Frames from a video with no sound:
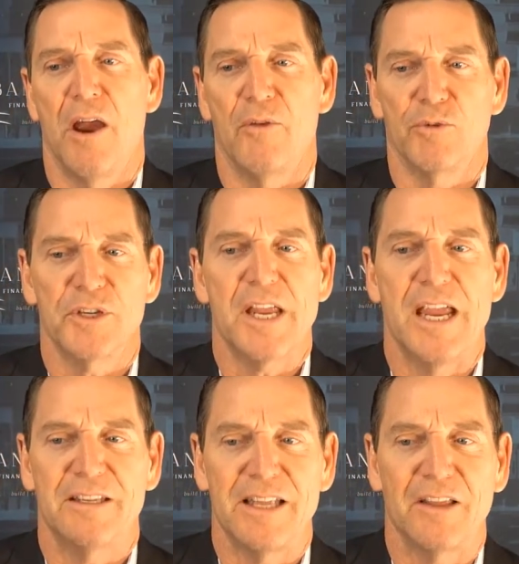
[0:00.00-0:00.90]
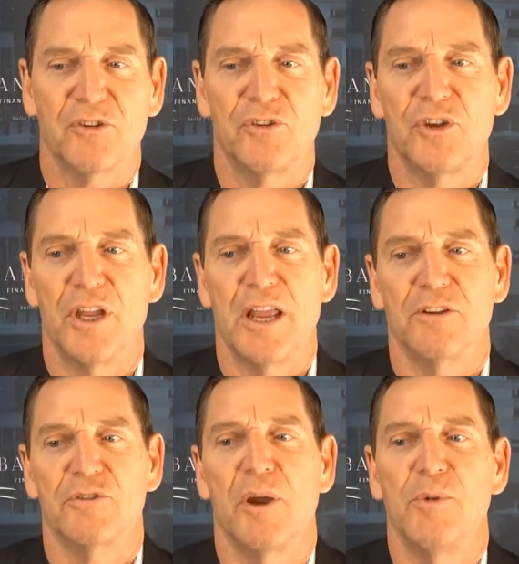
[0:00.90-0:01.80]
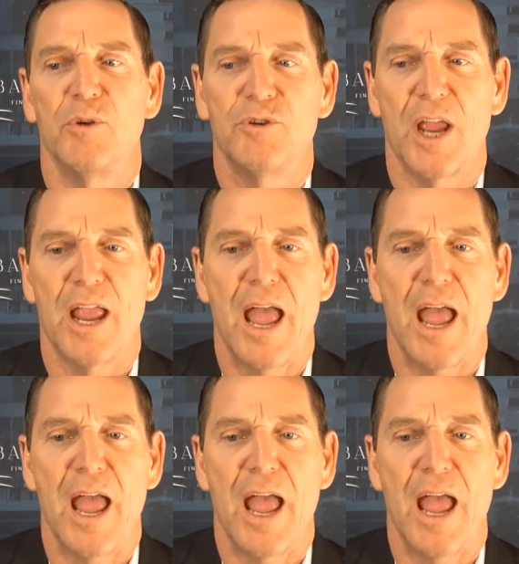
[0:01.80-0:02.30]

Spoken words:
there was a case, the SEC against W.J.